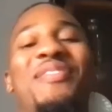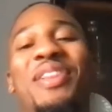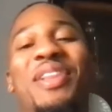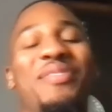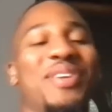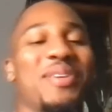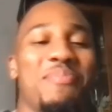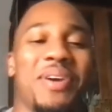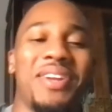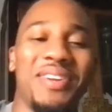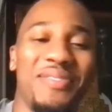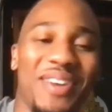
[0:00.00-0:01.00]
I love the
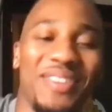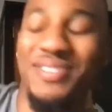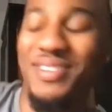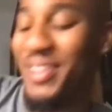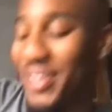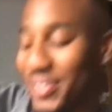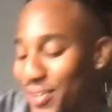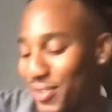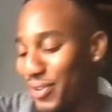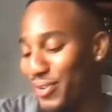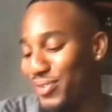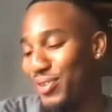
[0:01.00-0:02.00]
competitive energy. I like the
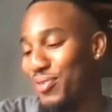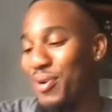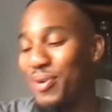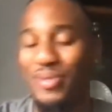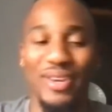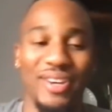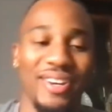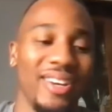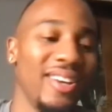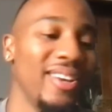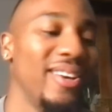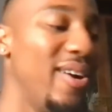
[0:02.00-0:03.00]
closing quote there.
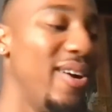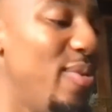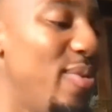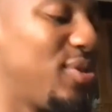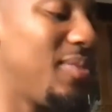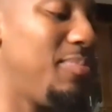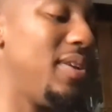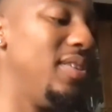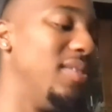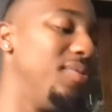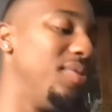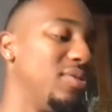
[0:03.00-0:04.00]
Always
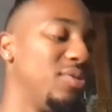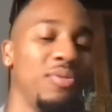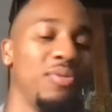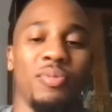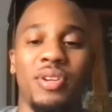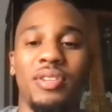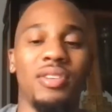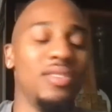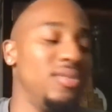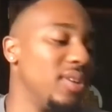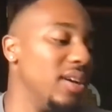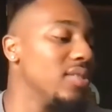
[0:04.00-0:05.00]
competitive, and that's what we want to
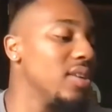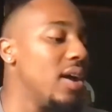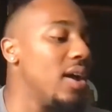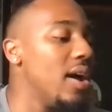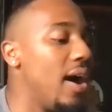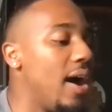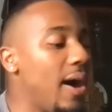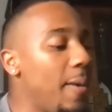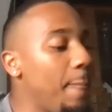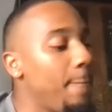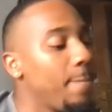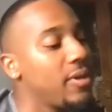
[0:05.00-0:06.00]
teach you guys.
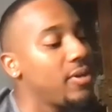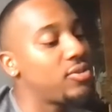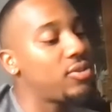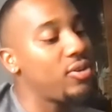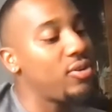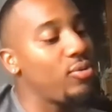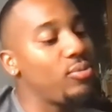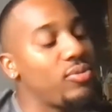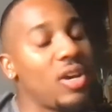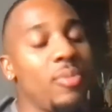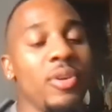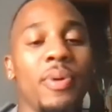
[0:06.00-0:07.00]
So
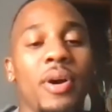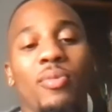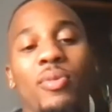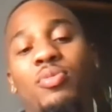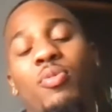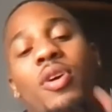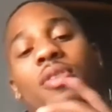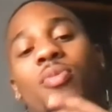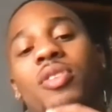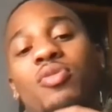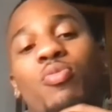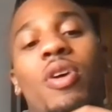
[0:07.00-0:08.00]
tell me about
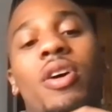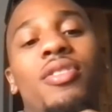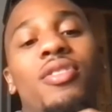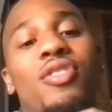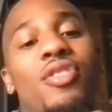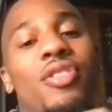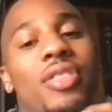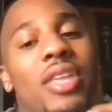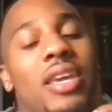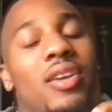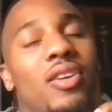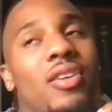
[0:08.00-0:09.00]
one
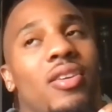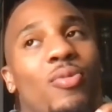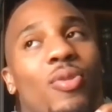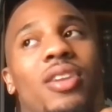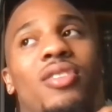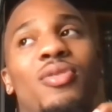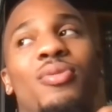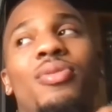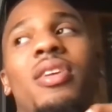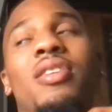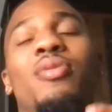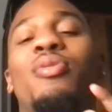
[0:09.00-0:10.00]
new
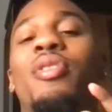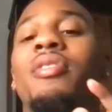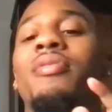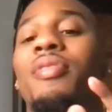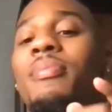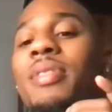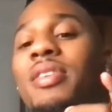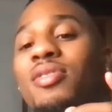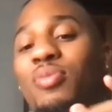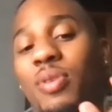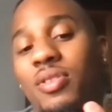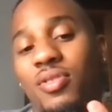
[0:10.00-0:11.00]
thing you learned from this
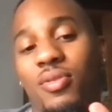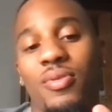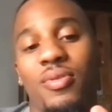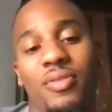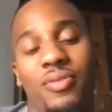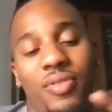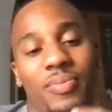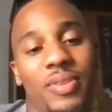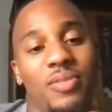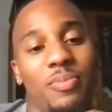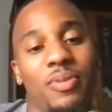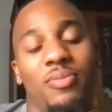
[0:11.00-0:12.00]
week's cohort, from
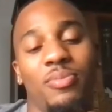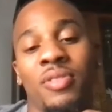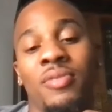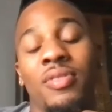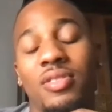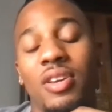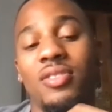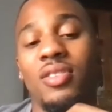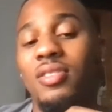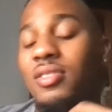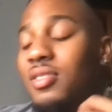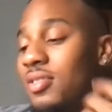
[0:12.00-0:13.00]
this previous
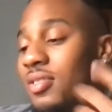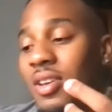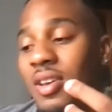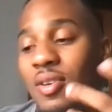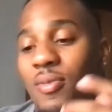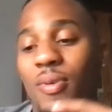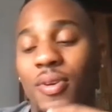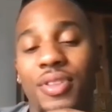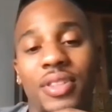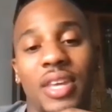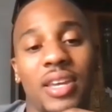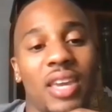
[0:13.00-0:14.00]
session. Just one
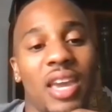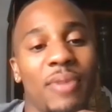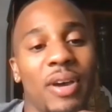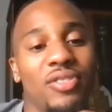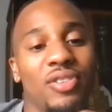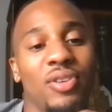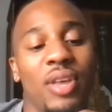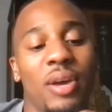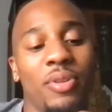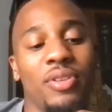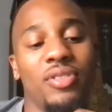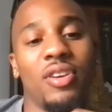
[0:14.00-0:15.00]
thing that came out to you that
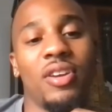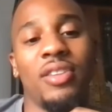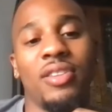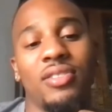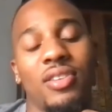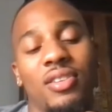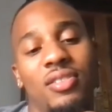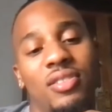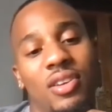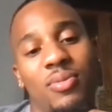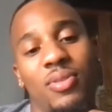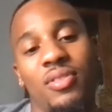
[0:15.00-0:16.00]
really stood out, and that's going to
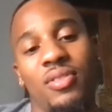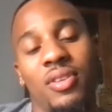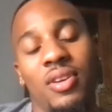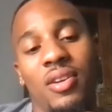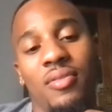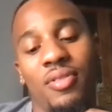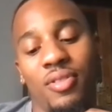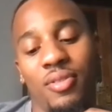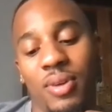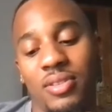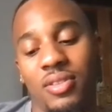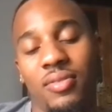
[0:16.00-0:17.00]
stick with you for the
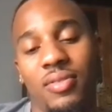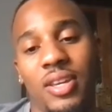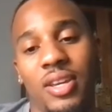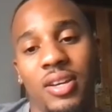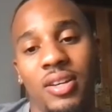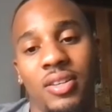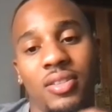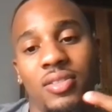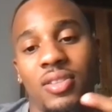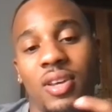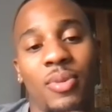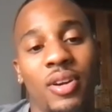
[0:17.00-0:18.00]
rest of the
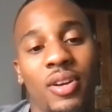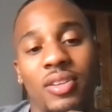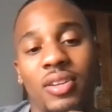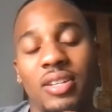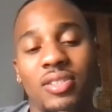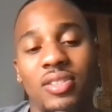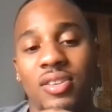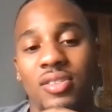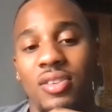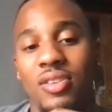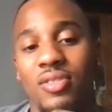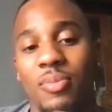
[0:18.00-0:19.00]
summer and the next years and
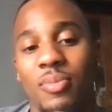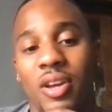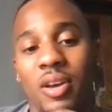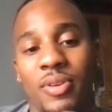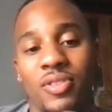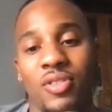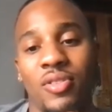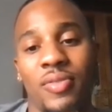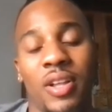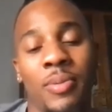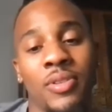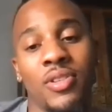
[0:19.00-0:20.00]
years coming up as you
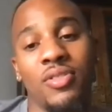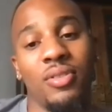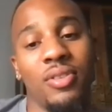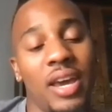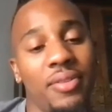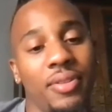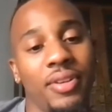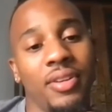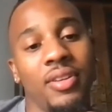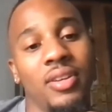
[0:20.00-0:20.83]
develop as a student athlete.